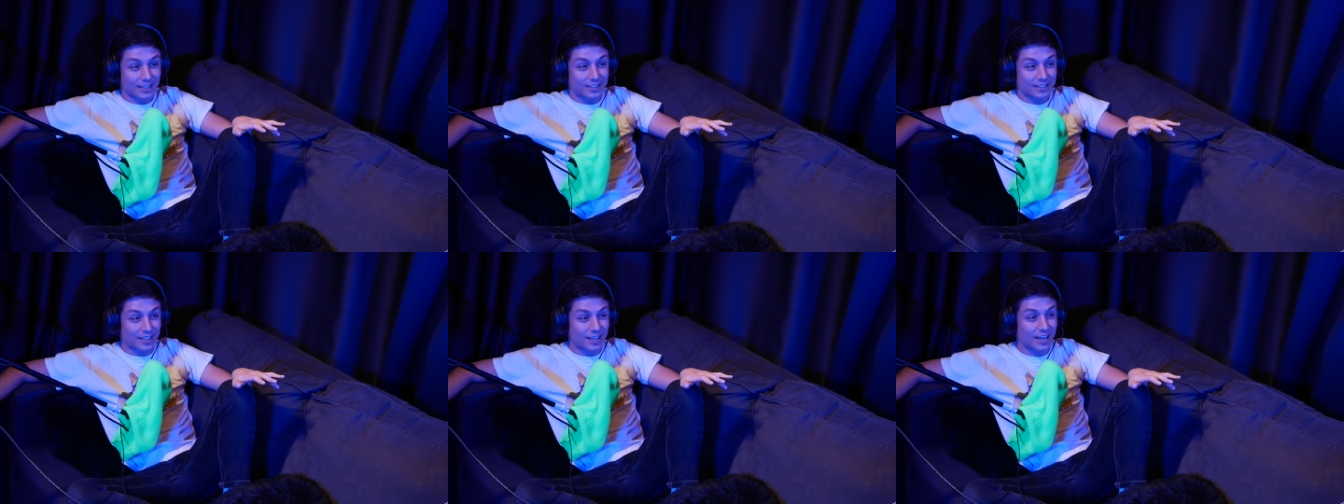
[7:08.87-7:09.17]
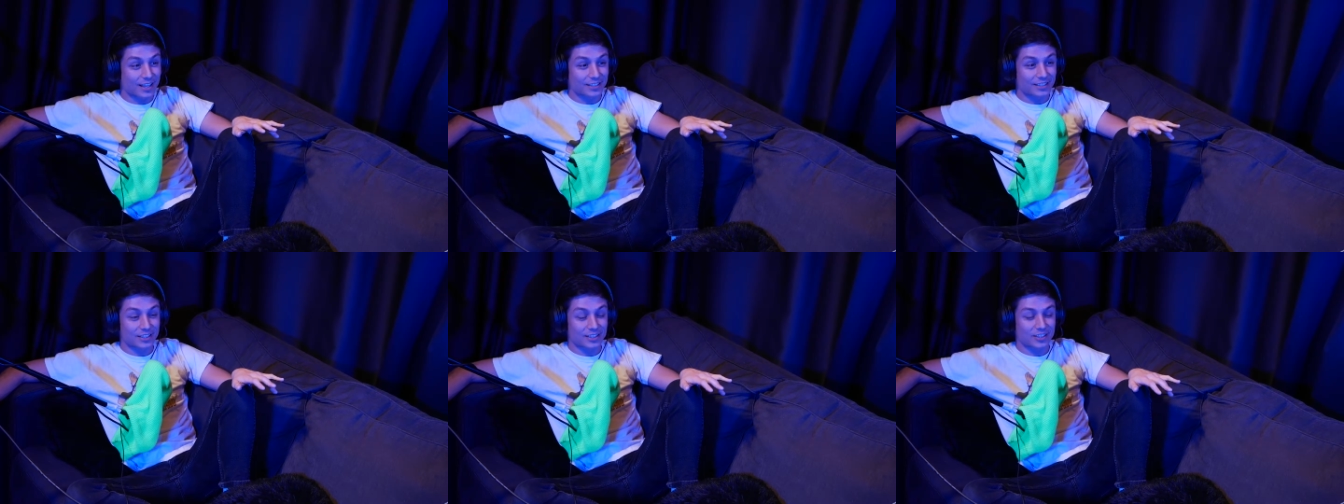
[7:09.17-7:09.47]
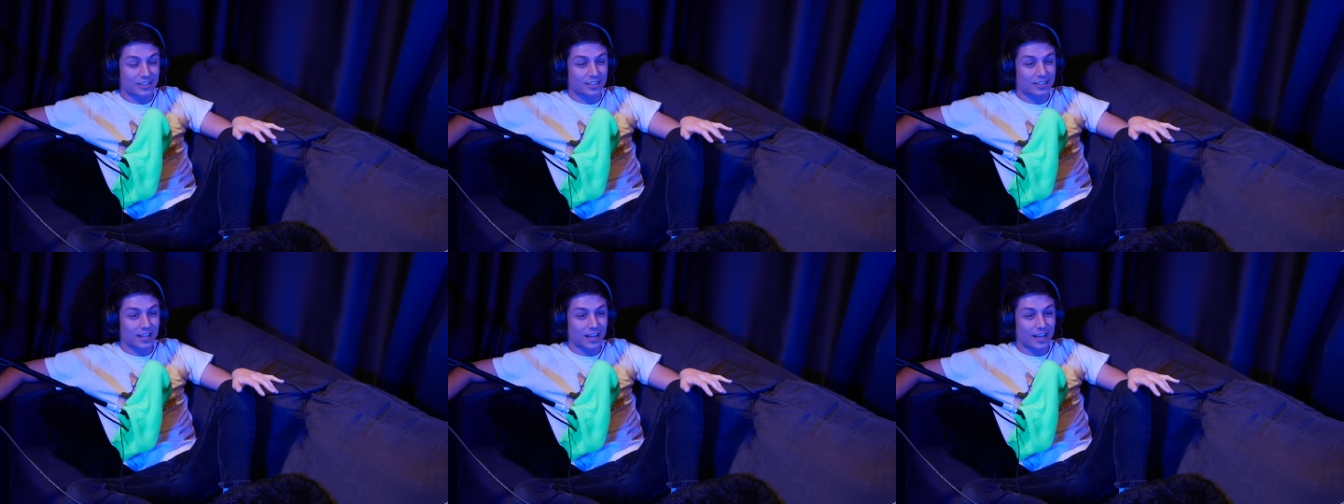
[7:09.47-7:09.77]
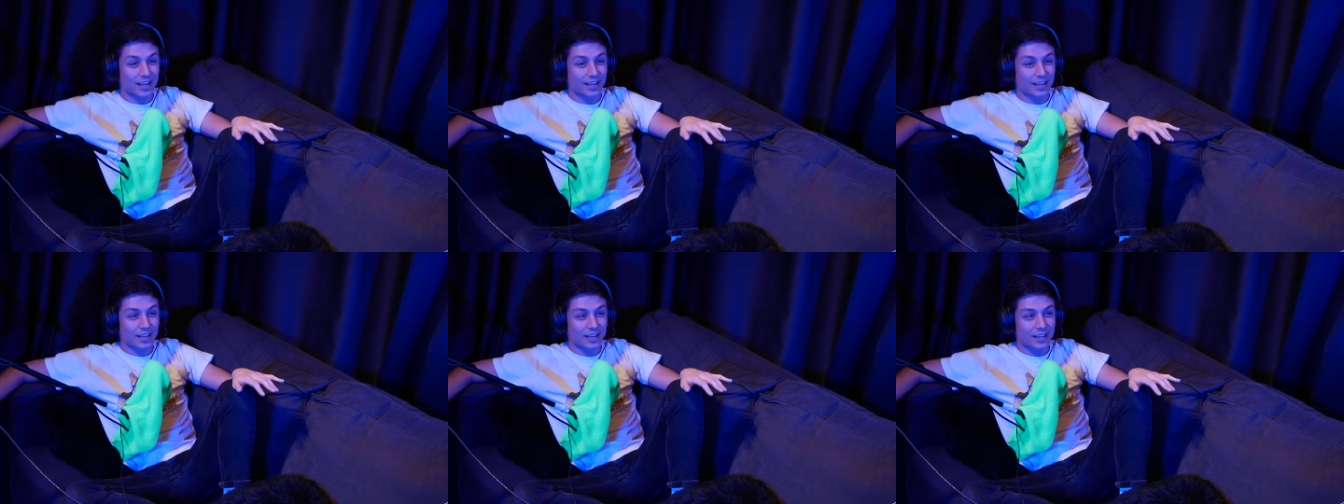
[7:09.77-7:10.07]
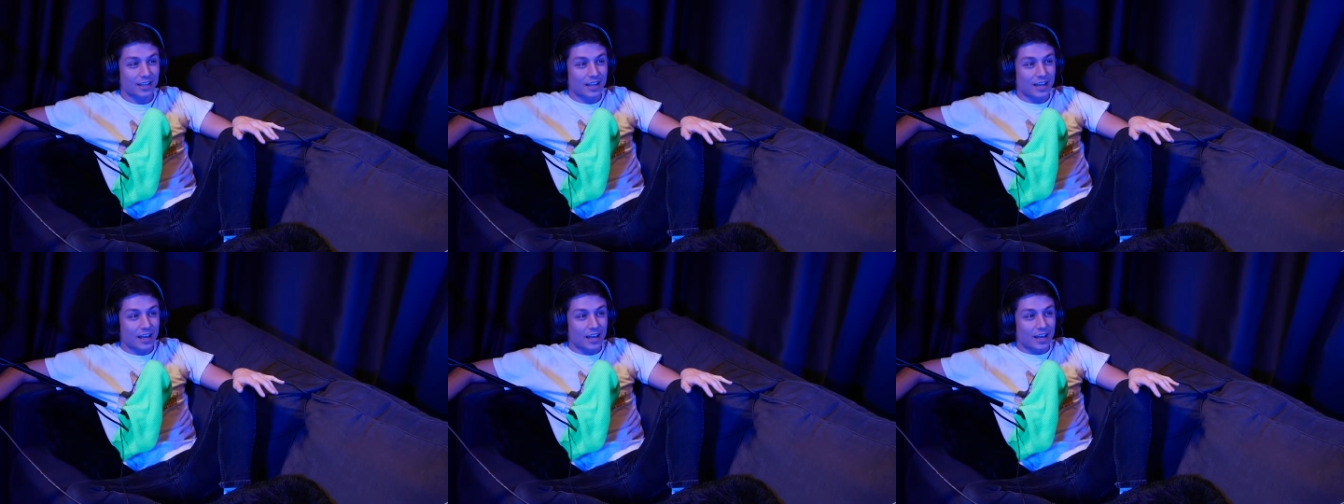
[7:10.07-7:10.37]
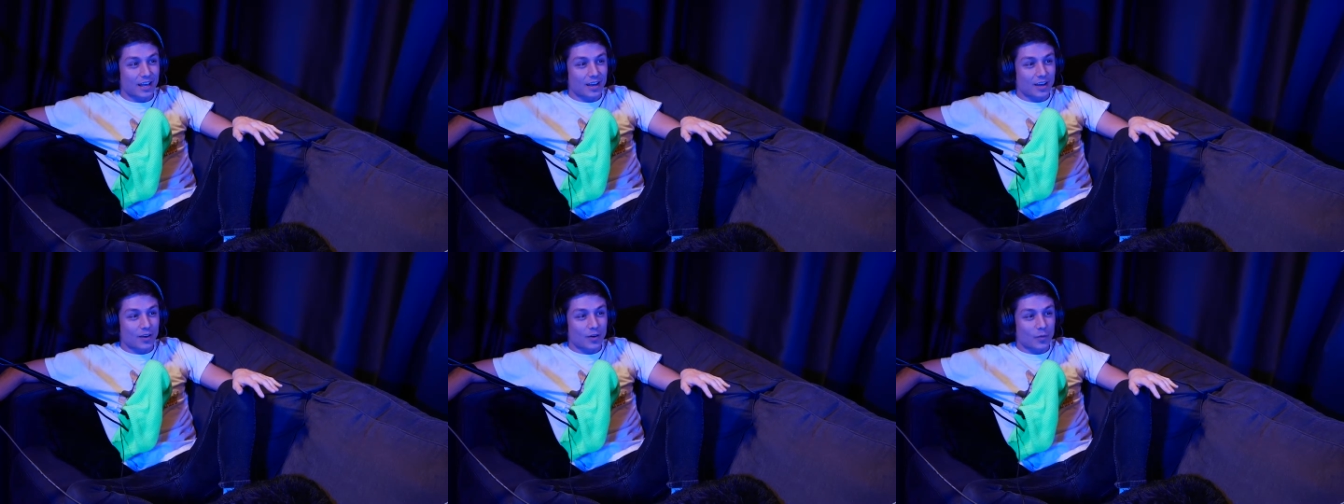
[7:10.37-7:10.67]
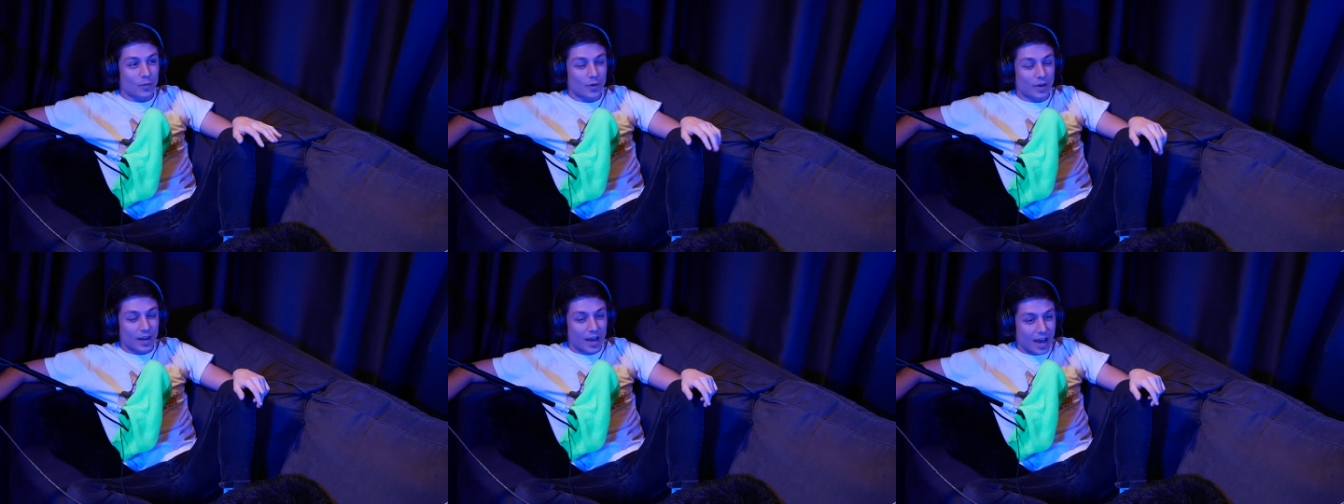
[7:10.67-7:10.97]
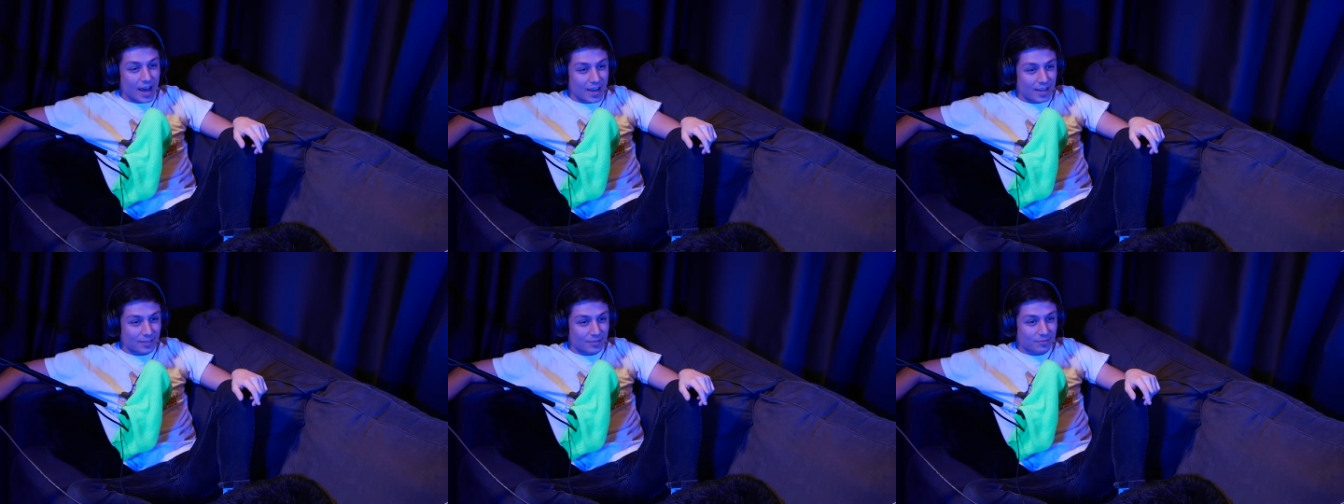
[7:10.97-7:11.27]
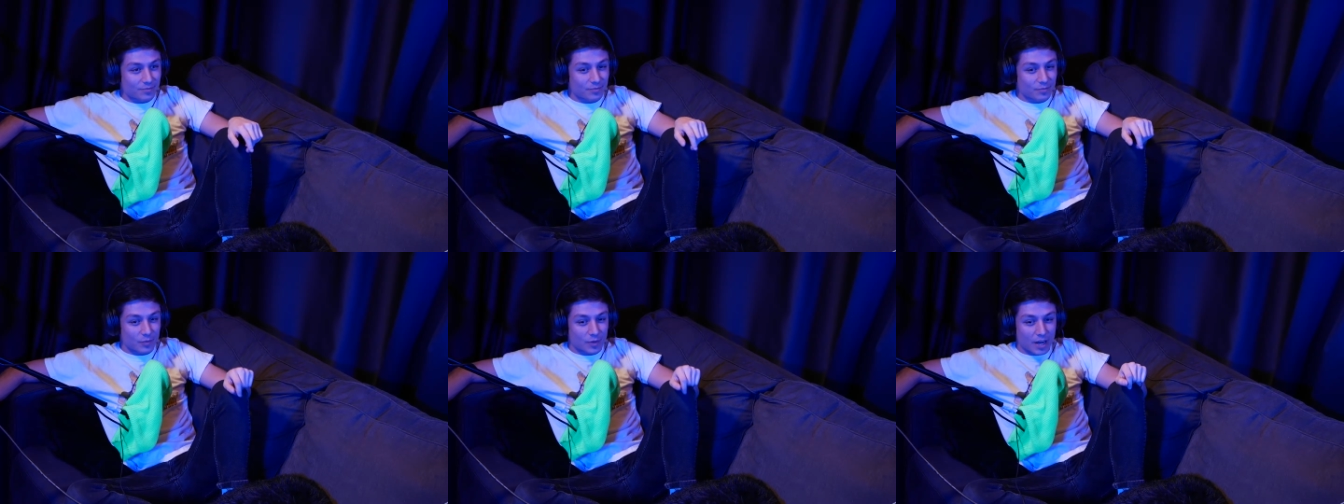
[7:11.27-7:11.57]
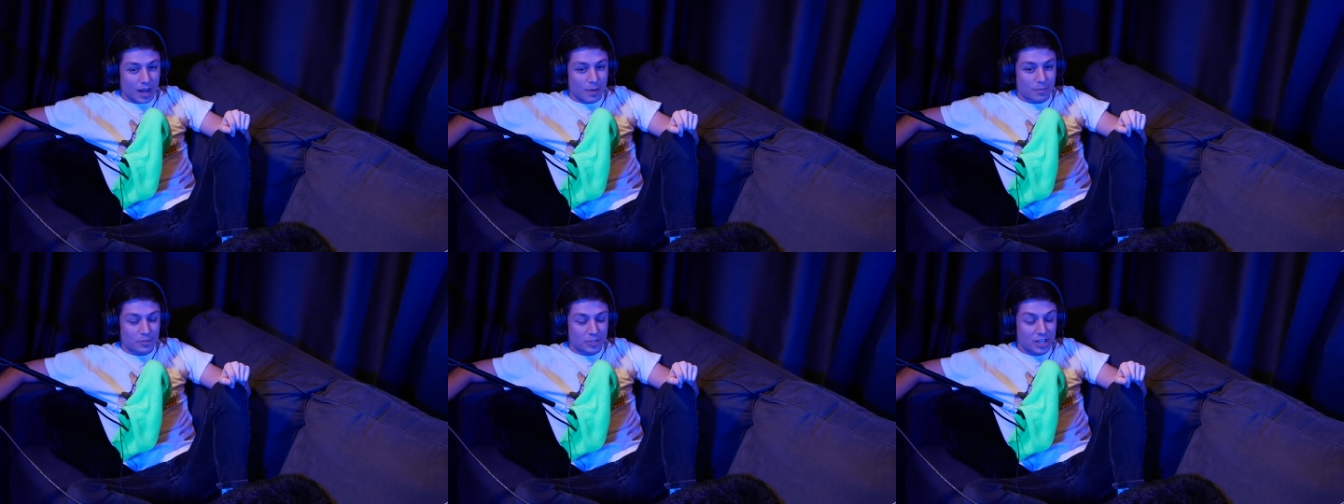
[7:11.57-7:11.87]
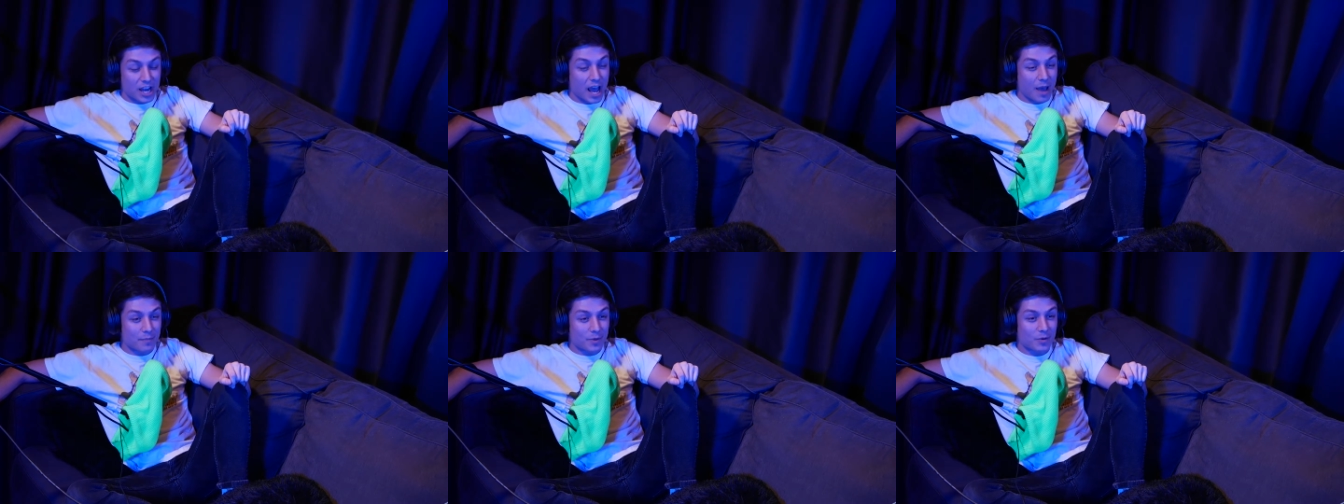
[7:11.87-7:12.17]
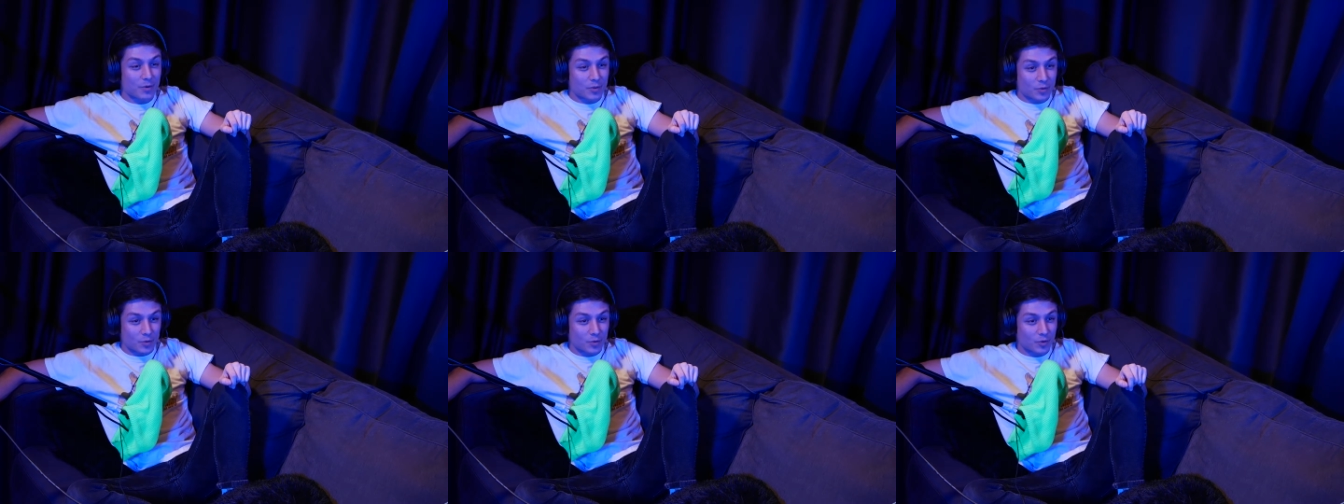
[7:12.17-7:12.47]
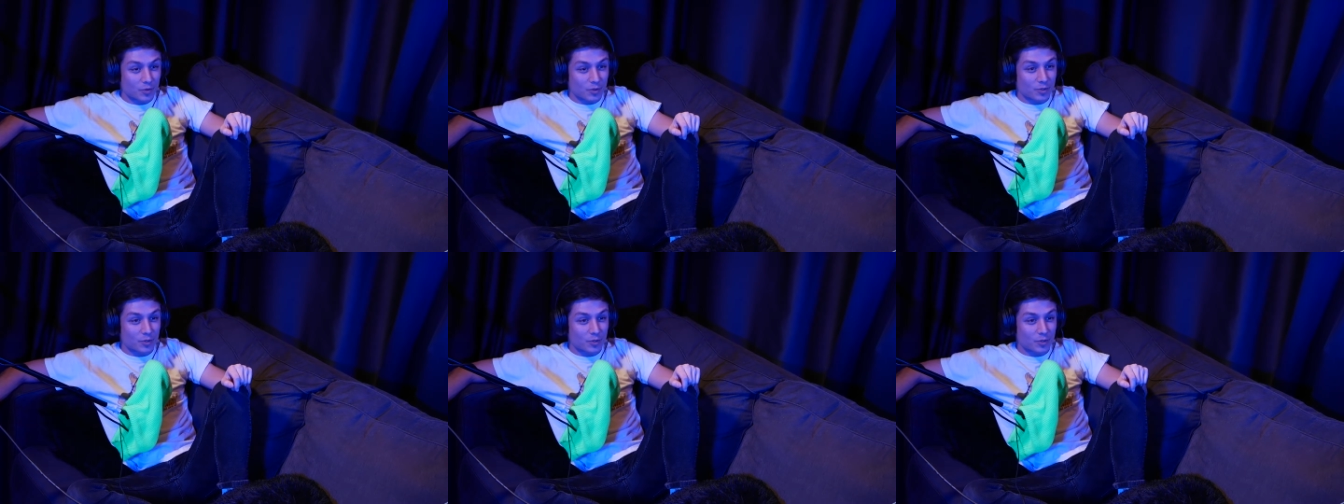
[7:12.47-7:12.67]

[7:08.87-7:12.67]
it's because it's like when I when I'm jamming with Crude